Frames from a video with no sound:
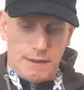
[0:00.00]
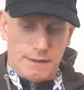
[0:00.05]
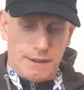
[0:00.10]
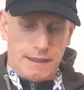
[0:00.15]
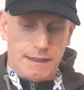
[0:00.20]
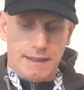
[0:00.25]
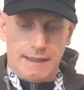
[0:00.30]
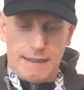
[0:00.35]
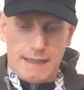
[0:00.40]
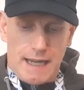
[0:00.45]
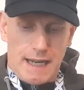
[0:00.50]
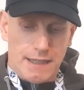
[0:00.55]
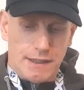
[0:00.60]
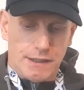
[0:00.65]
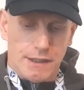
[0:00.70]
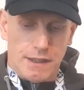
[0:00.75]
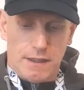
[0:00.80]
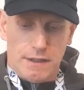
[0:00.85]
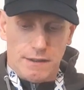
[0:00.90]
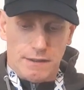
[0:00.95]
This is the
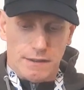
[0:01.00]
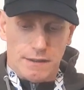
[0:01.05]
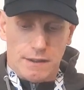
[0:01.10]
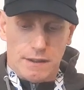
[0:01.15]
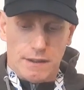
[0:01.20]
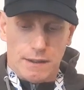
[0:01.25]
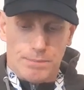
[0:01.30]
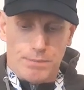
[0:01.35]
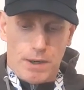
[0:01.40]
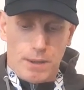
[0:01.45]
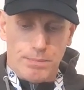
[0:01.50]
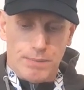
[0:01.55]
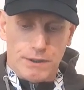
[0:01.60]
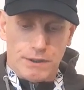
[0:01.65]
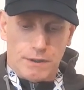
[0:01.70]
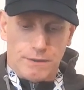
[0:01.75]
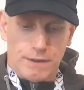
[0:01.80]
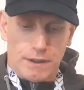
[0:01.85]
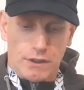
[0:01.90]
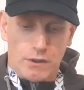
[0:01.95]
answer. The purpose
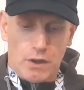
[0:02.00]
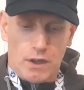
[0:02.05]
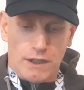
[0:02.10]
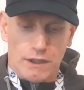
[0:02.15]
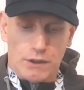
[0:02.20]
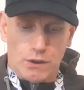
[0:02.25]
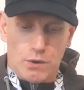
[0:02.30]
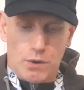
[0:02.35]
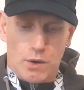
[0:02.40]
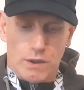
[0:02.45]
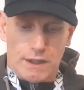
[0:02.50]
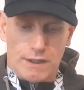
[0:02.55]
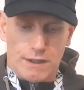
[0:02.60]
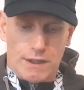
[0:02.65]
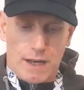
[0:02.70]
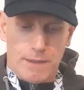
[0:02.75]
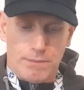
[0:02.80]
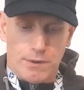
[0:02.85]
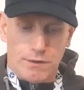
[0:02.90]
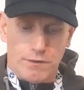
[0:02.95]
of the Scottish Court and
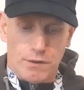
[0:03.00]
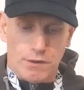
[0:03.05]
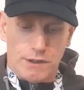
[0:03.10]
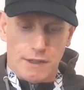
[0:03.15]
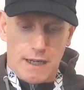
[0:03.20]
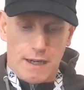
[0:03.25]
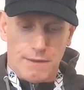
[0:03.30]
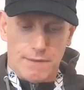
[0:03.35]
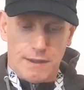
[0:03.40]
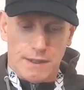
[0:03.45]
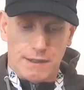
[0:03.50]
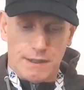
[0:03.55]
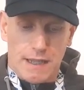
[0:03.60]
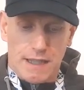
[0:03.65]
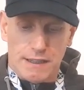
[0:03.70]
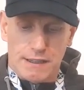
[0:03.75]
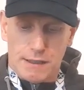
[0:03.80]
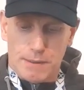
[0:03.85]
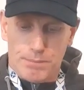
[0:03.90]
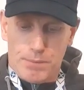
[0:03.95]
Tribunal Service
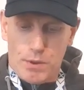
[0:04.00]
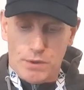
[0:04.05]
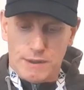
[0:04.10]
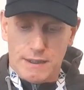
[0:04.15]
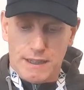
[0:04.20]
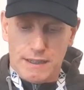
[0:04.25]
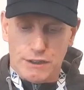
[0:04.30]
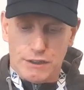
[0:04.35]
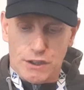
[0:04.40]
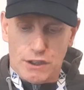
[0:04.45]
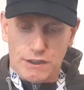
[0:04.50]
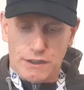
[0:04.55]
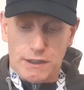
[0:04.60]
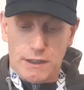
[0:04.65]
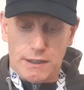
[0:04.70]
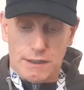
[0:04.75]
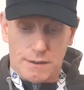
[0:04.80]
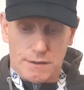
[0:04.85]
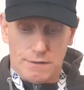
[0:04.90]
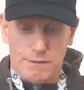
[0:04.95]
is supporting
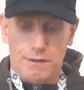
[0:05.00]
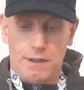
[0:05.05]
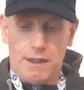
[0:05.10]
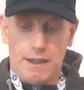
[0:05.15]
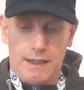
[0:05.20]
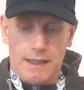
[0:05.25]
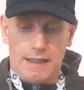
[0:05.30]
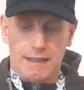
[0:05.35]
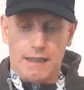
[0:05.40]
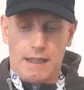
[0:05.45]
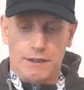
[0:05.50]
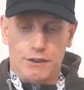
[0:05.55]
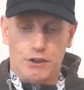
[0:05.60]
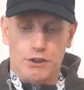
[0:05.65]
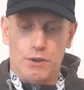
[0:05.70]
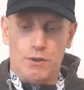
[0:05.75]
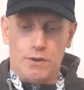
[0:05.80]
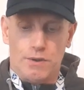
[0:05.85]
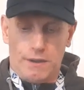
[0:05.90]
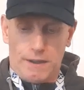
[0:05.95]
justice. Really, that's a
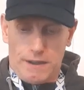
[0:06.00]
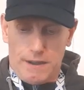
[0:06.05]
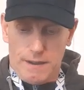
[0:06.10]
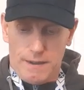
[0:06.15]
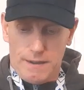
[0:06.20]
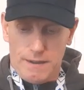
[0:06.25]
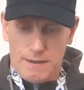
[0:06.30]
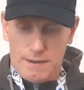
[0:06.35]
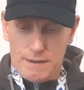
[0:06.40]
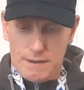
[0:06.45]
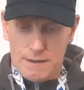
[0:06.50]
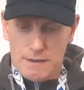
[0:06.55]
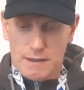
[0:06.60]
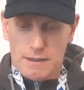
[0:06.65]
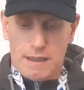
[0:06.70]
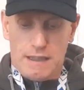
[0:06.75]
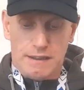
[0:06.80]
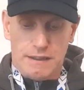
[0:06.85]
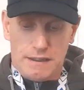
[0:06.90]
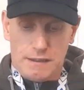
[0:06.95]
joke,
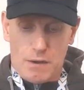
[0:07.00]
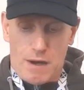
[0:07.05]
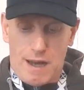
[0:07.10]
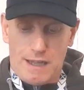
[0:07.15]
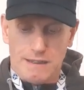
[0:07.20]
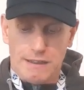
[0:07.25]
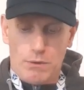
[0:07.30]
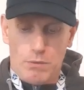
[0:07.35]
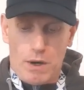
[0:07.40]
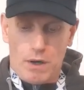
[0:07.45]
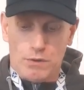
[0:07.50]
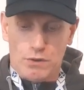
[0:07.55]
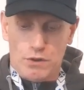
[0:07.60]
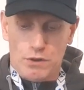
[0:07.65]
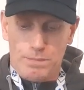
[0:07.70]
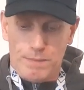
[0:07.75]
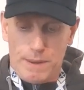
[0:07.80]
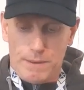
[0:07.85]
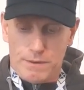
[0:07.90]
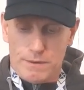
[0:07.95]
as you well
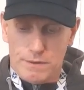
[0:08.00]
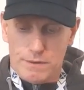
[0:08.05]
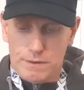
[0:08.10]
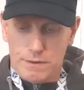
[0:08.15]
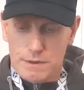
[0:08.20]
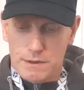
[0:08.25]
know, people.